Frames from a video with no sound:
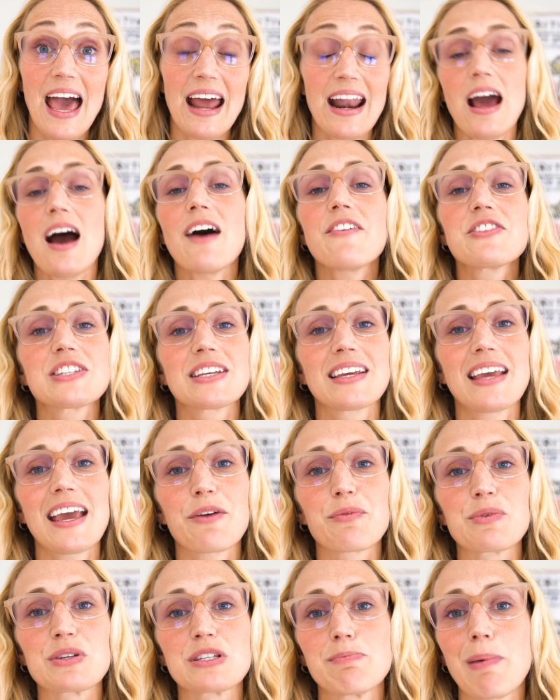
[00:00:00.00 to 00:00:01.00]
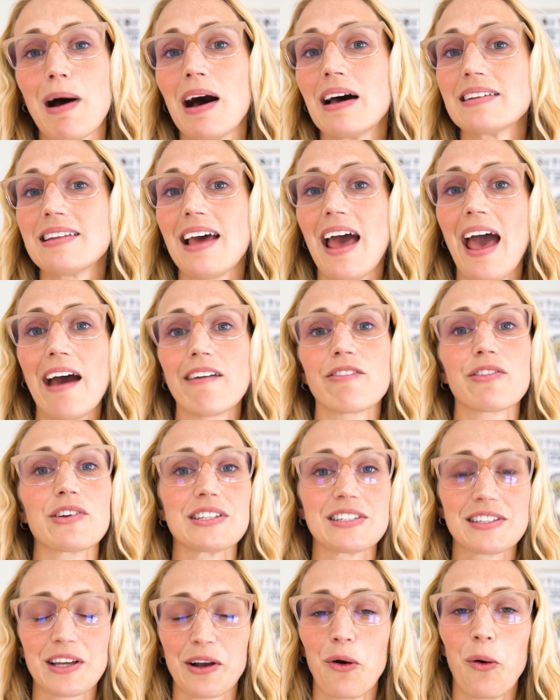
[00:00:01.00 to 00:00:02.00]
and I obviously can't respond to every
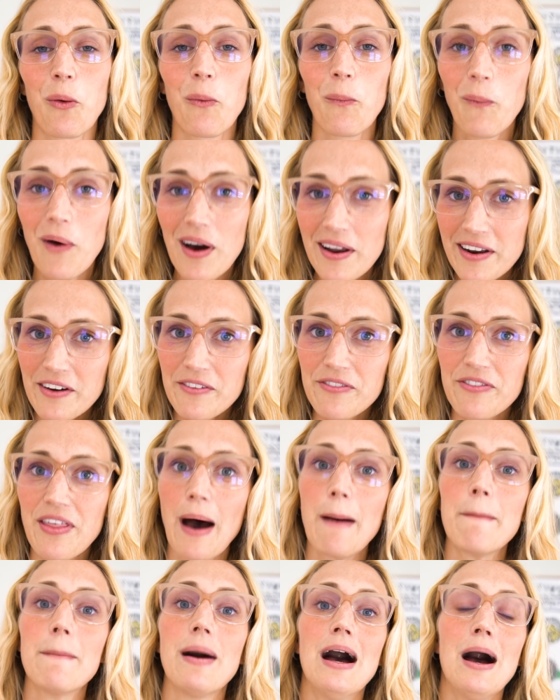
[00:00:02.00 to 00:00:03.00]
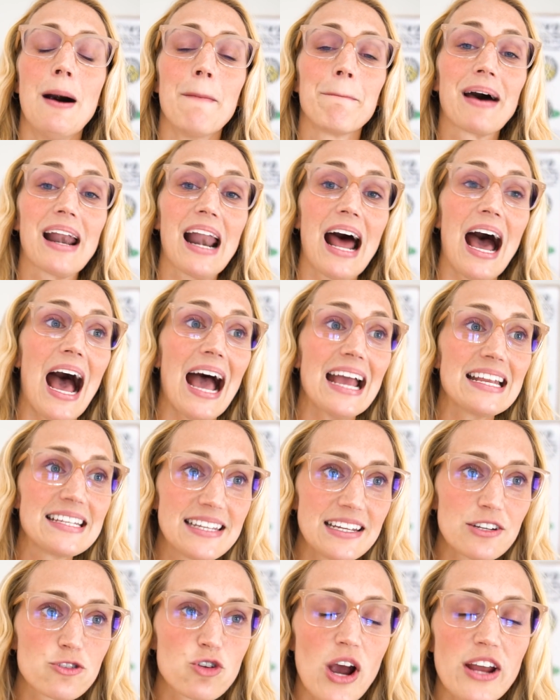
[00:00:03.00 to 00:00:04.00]
single one of them, but I
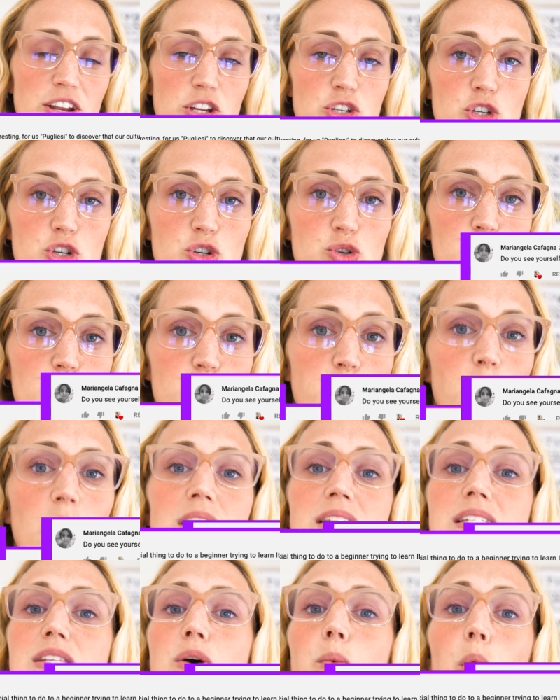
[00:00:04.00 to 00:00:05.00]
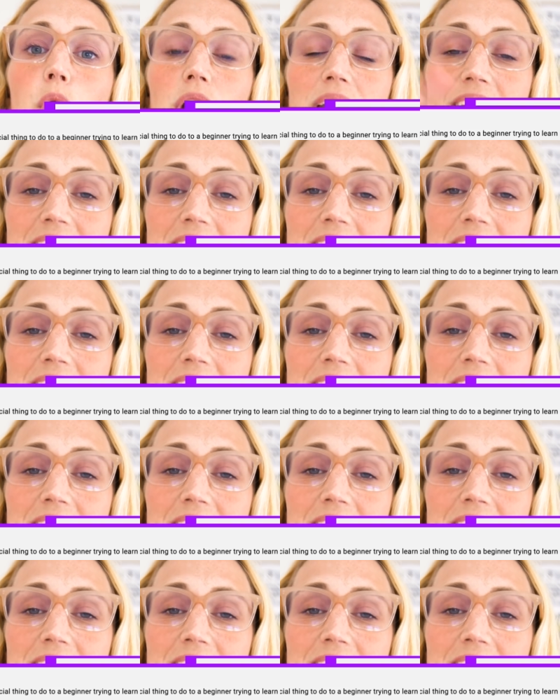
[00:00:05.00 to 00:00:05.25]
did try to choose ones that were